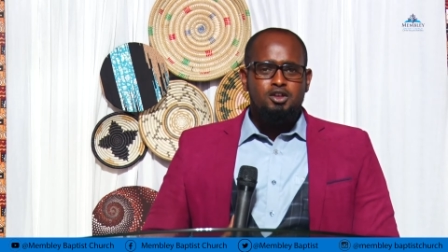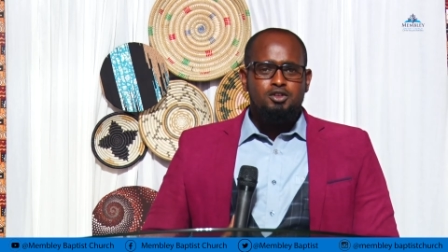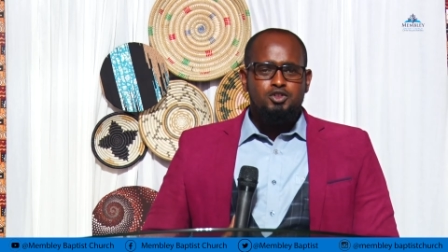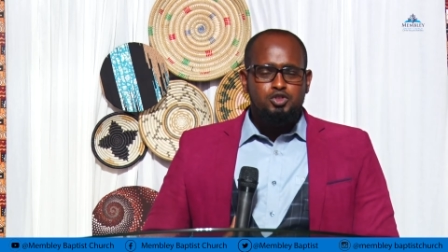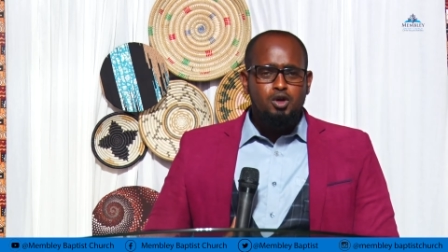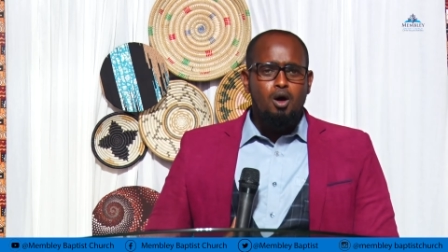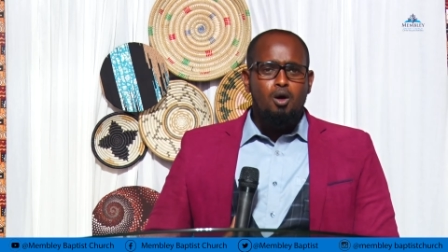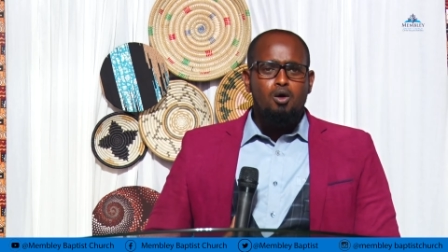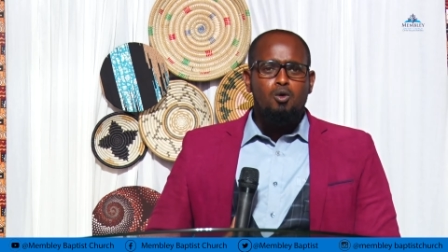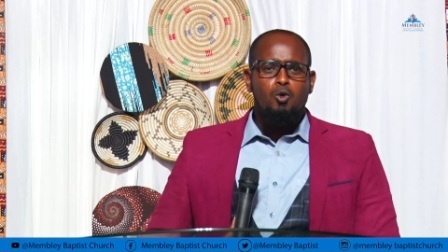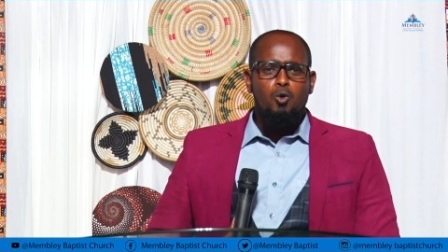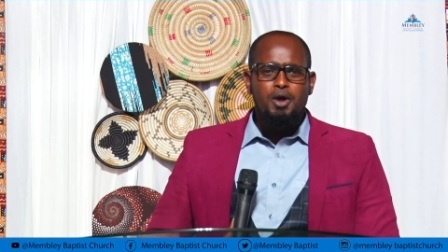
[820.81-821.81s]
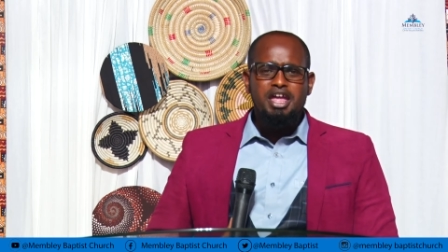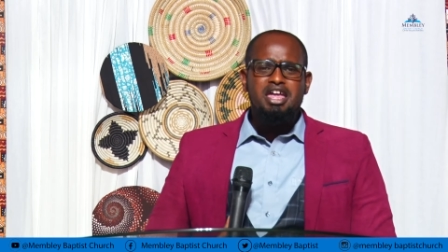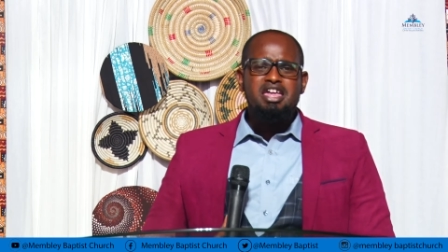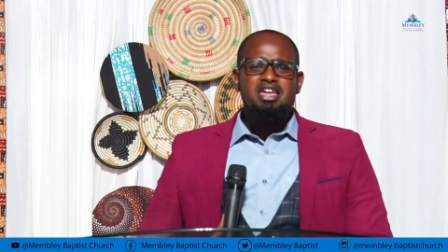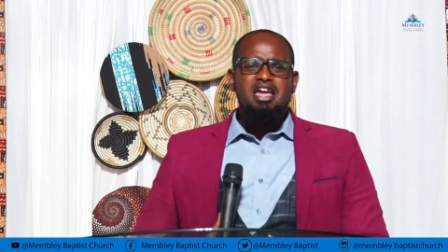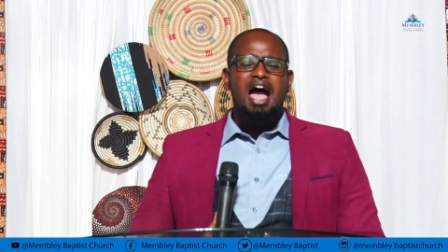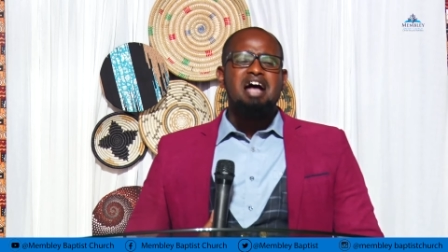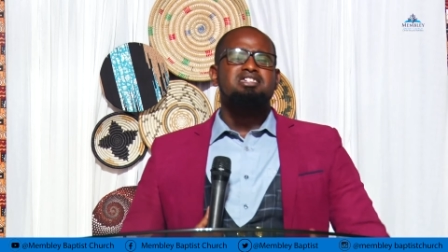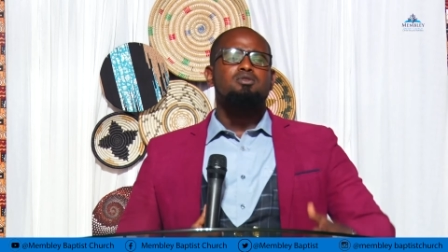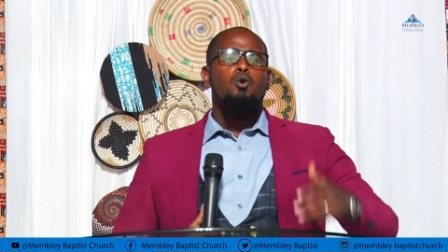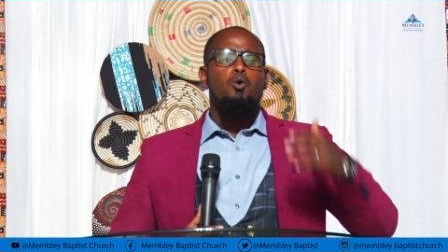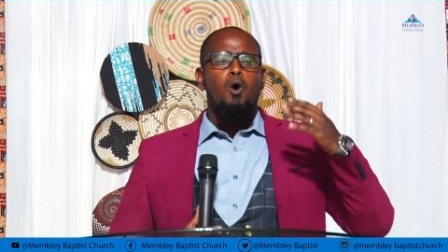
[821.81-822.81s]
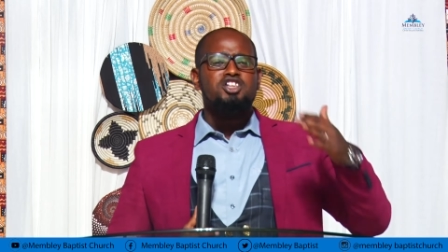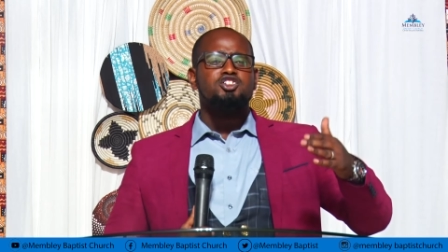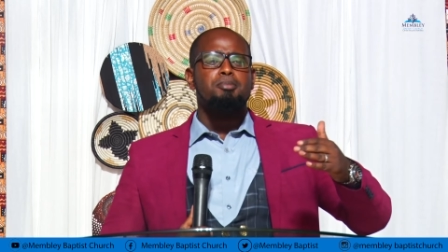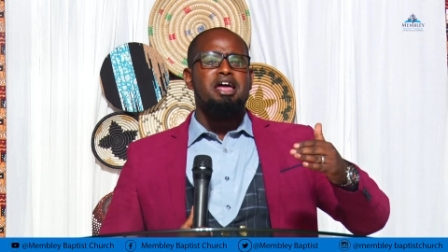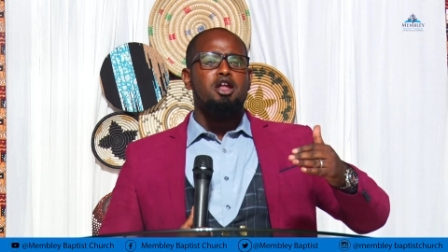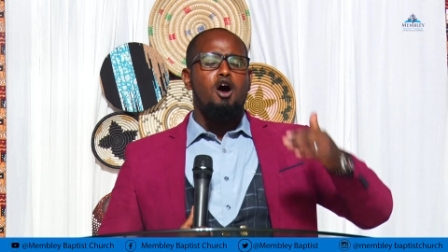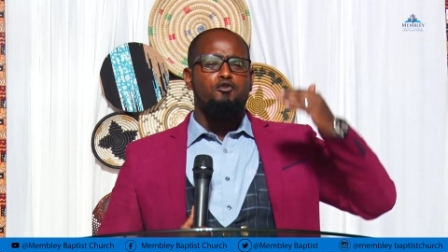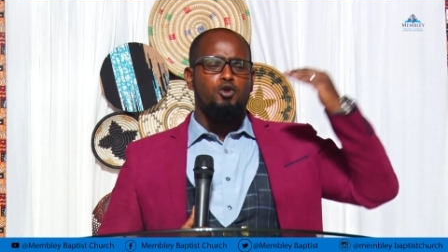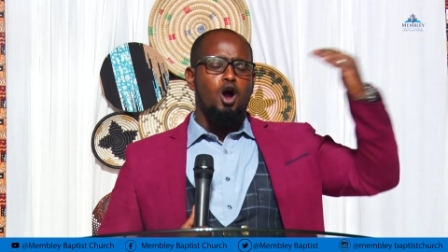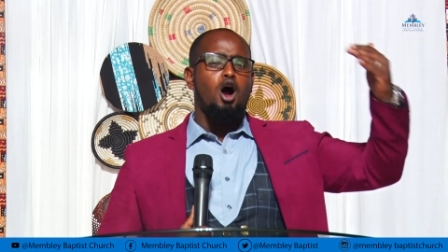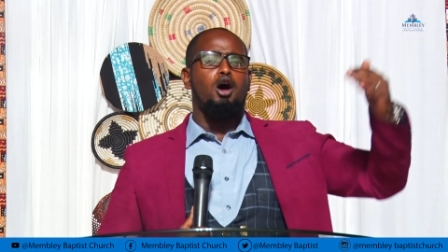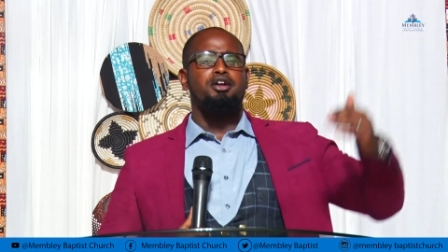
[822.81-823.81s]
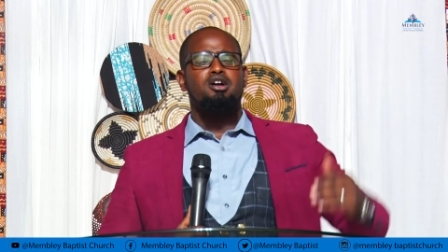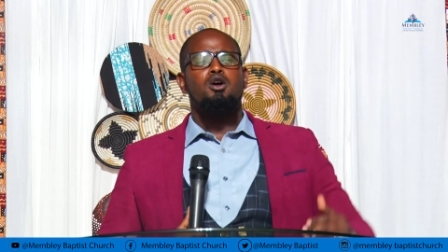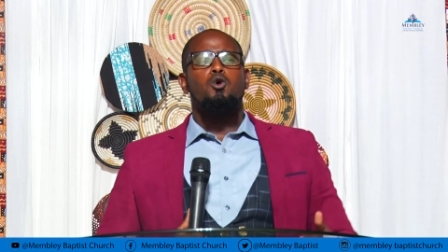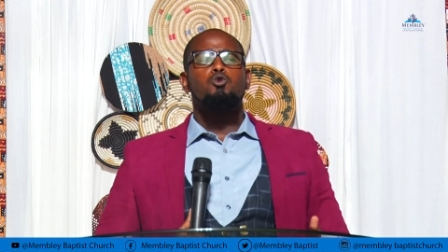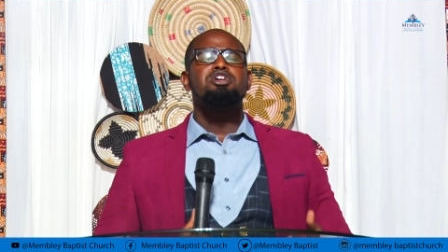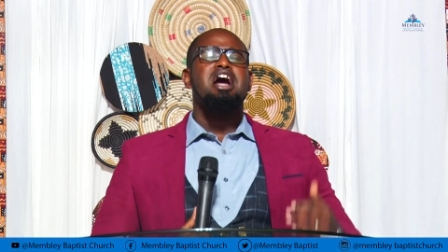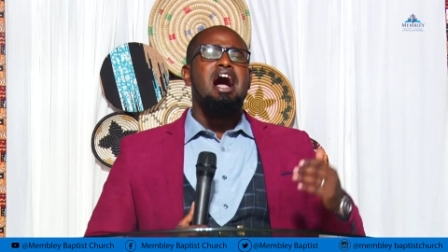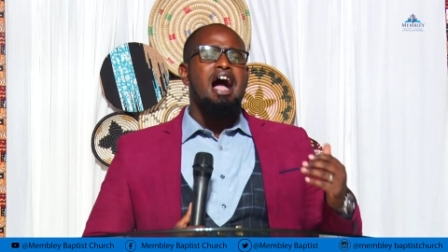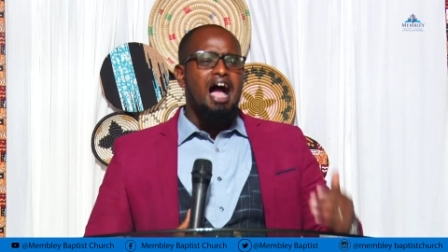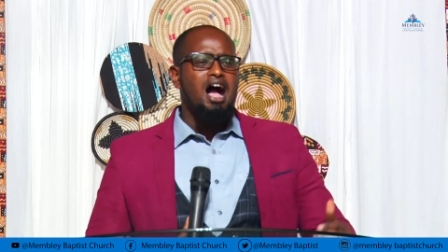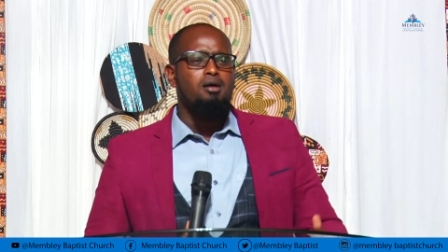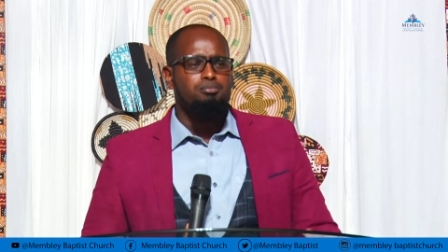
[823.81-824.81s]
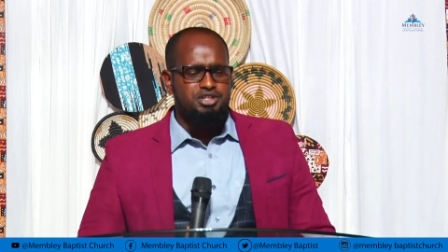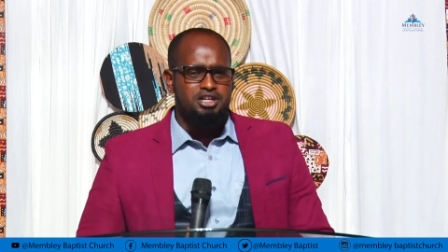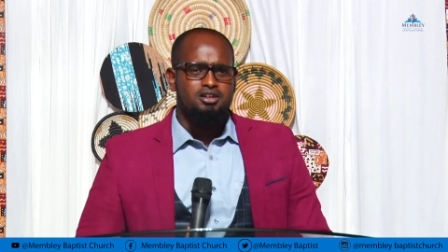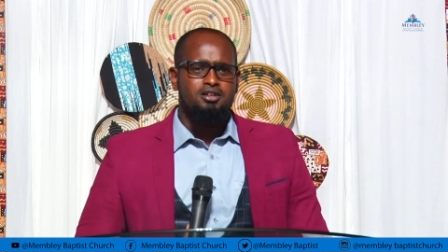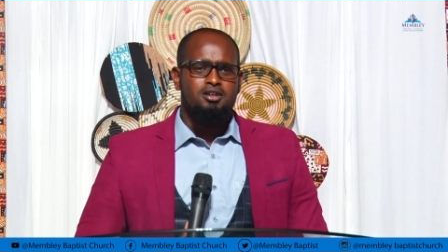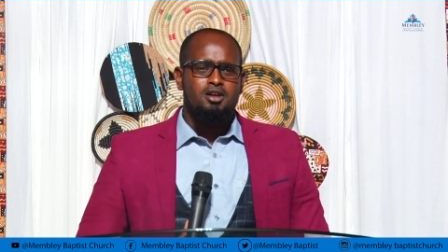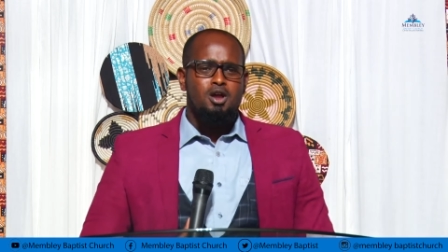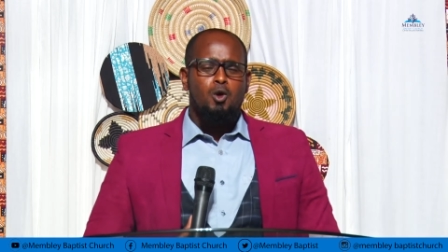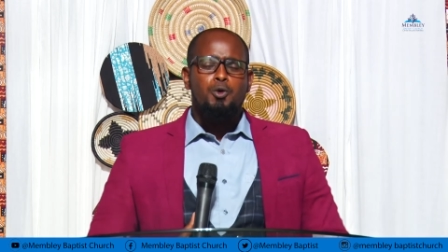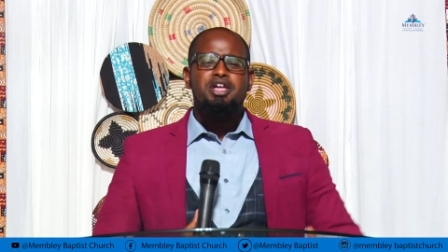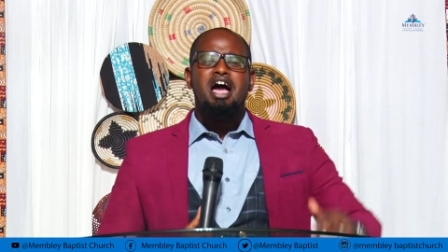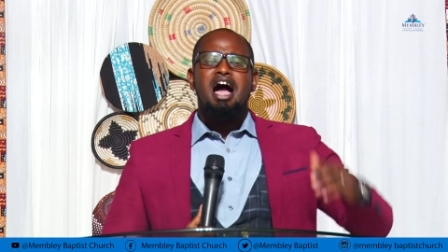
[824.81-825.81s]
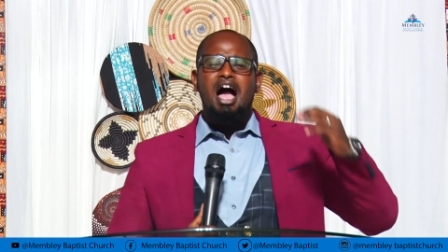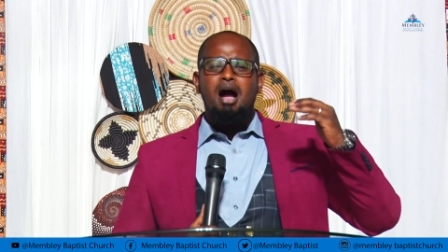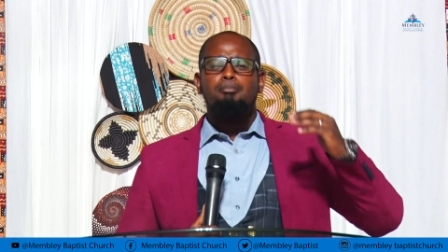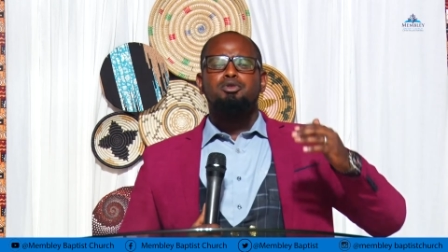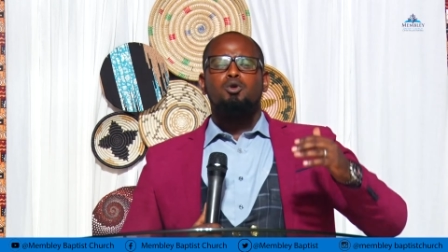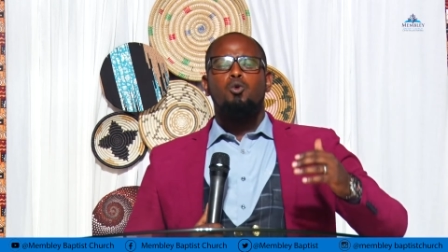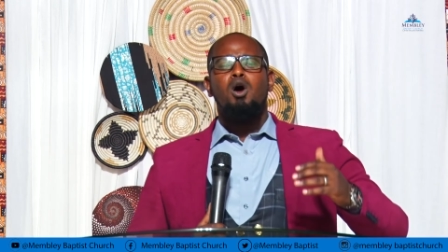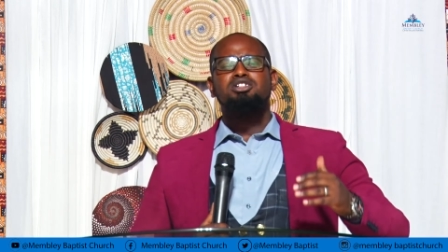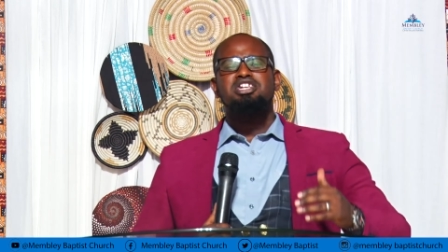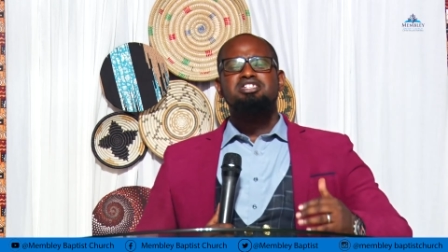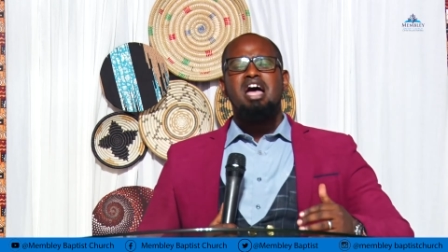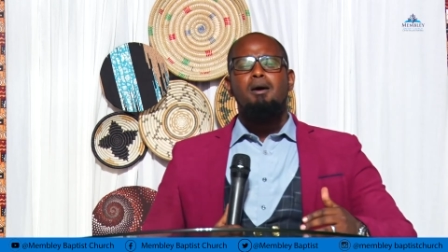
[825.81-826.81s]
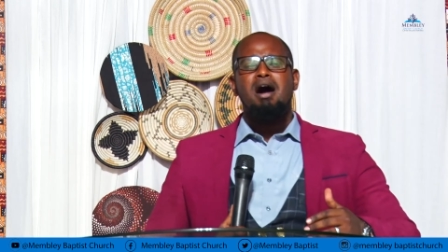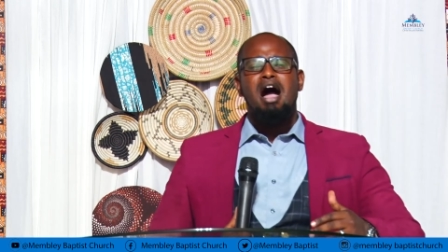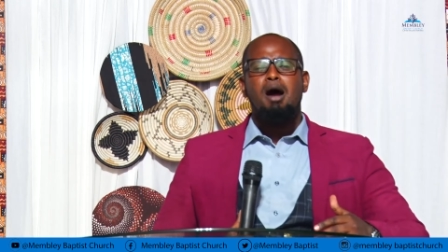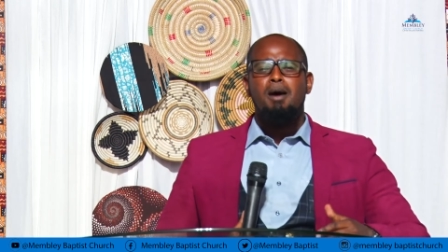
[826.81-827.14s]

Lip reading: So we, as watchmen of God, we are armed. We are armed. What is our